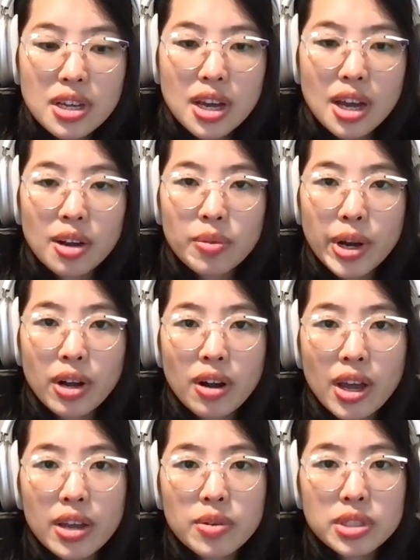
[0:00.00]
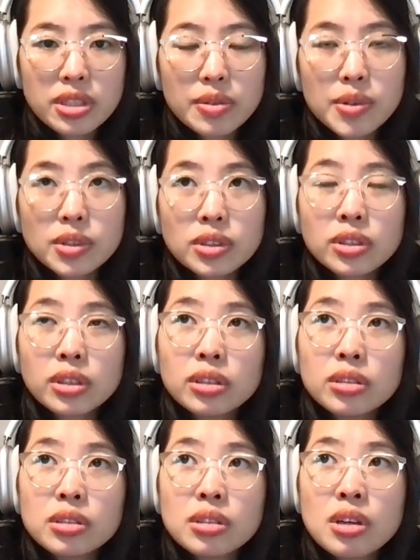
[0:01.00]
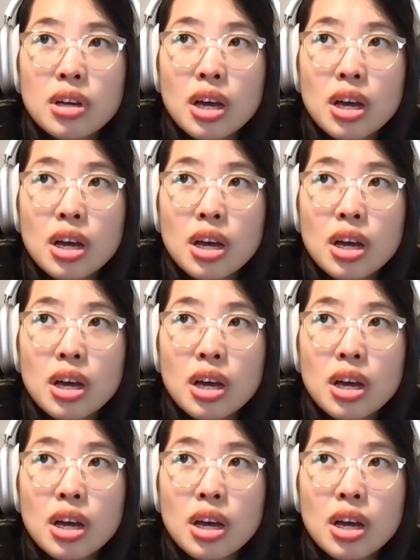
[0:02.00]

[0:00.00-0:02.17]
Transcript: uh, where I was able to